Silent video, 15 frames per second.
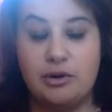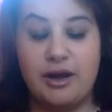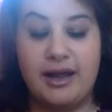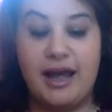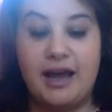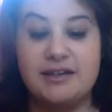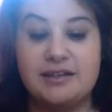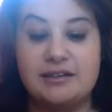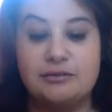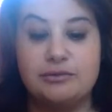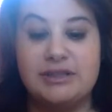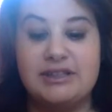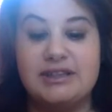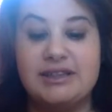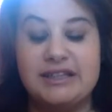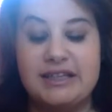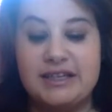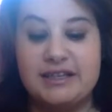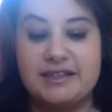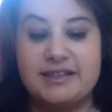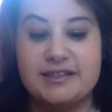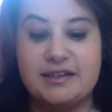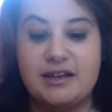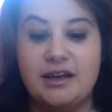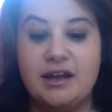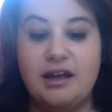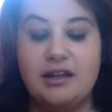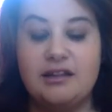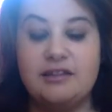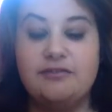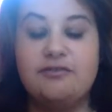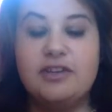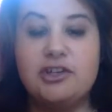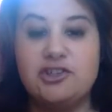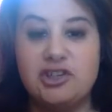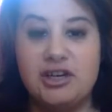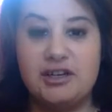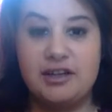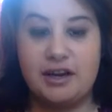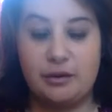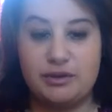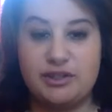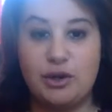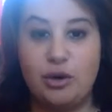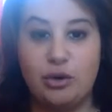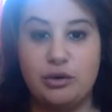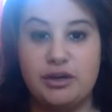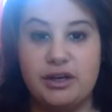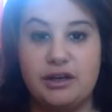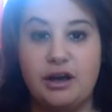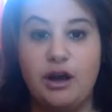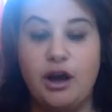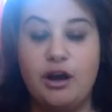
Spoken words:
I had to release the vision that I was holding